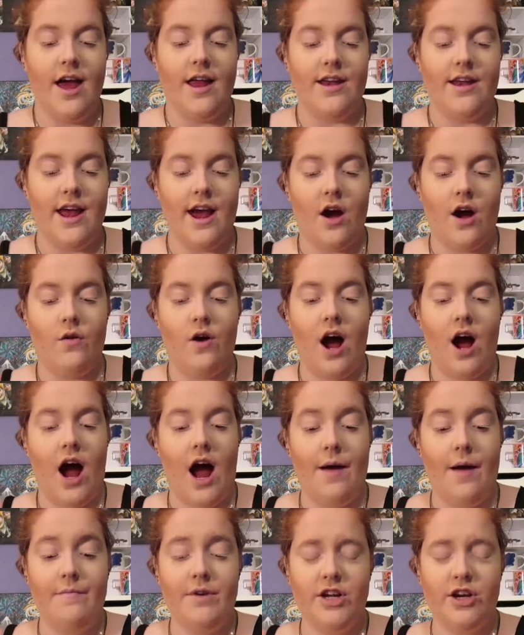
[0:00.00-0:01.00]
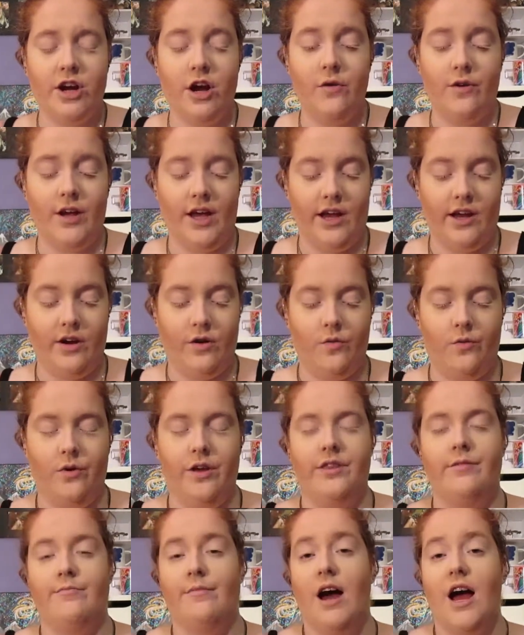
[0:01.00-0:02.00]
Now I'm going to go in
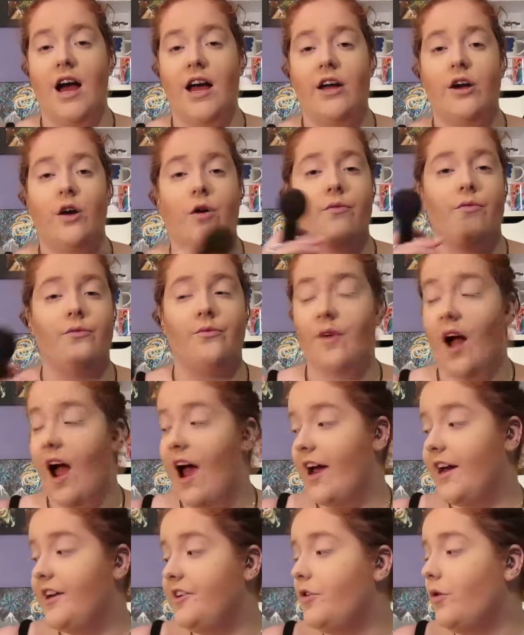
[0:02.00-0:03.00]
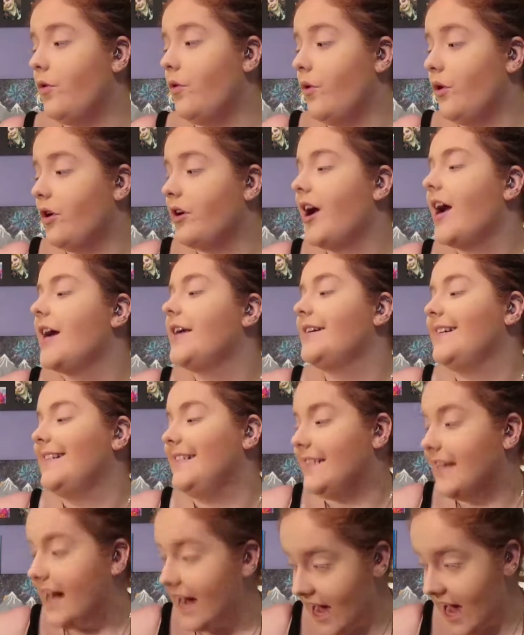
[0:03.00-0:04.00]
with my Ride or
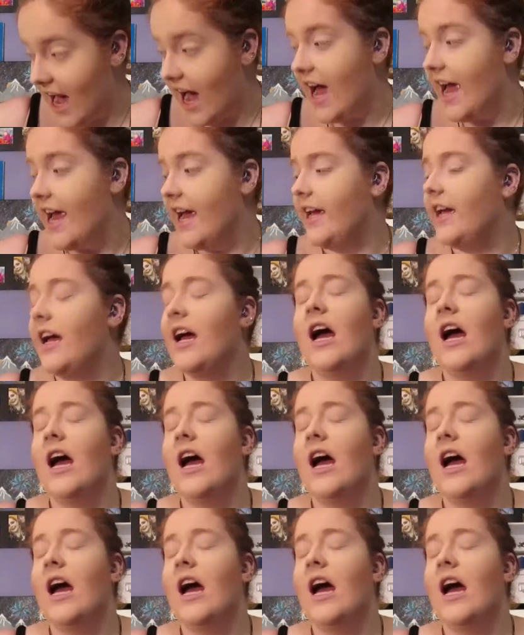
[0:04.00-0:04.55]
Die